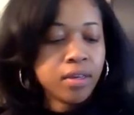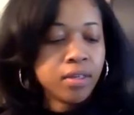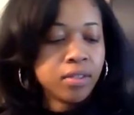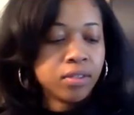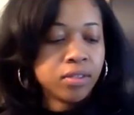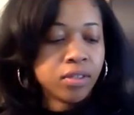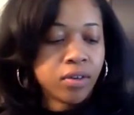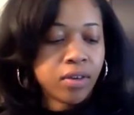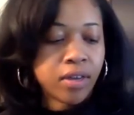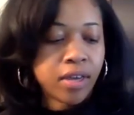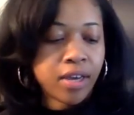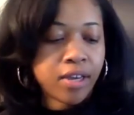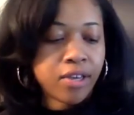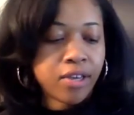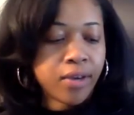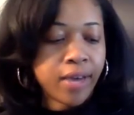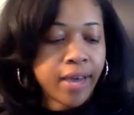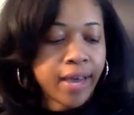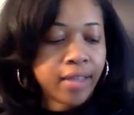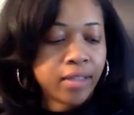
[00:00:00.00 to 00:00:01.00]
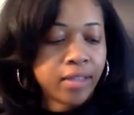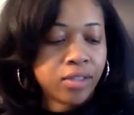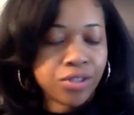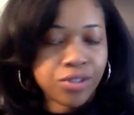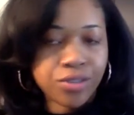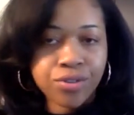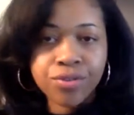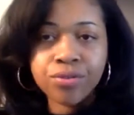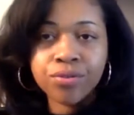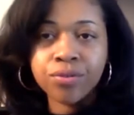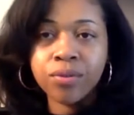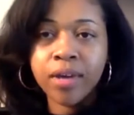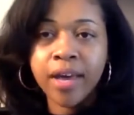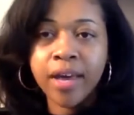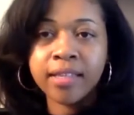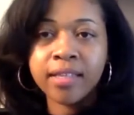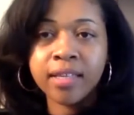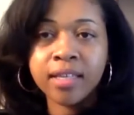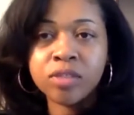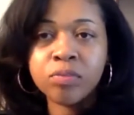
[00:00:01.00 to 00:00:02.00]
So now you got two.
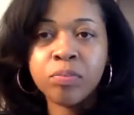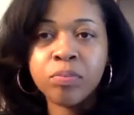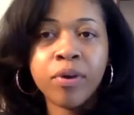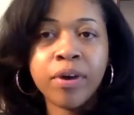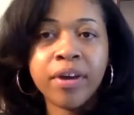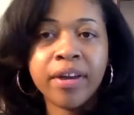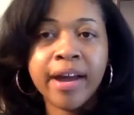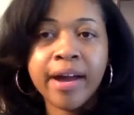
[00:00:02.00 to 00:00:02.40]
At this point,